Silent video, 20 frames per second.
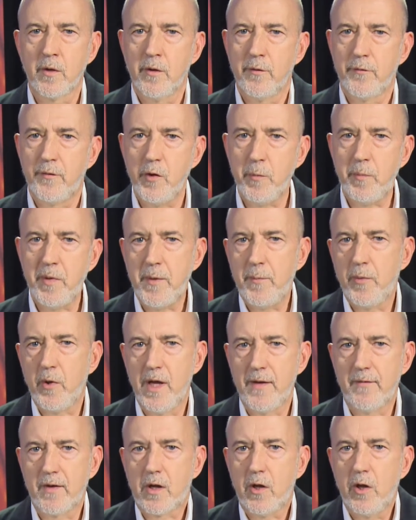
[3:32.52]
Few people
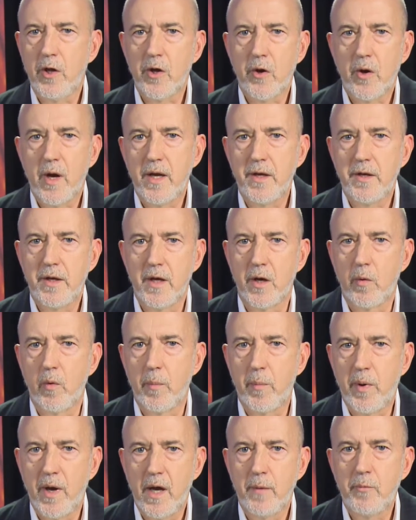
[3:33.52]
have a clear idea
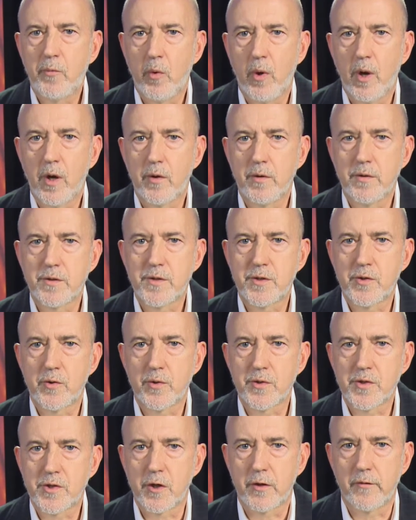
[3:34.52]
what piped water and
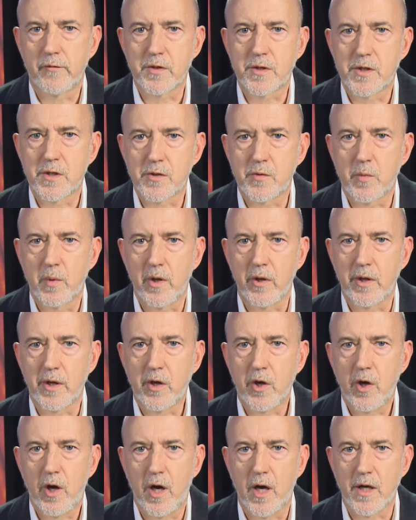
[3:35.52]
sewer services really
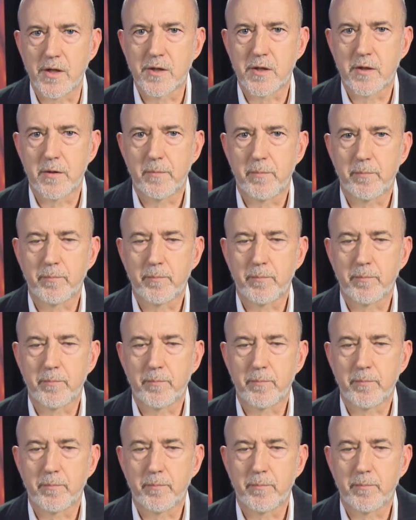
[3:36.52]
cost.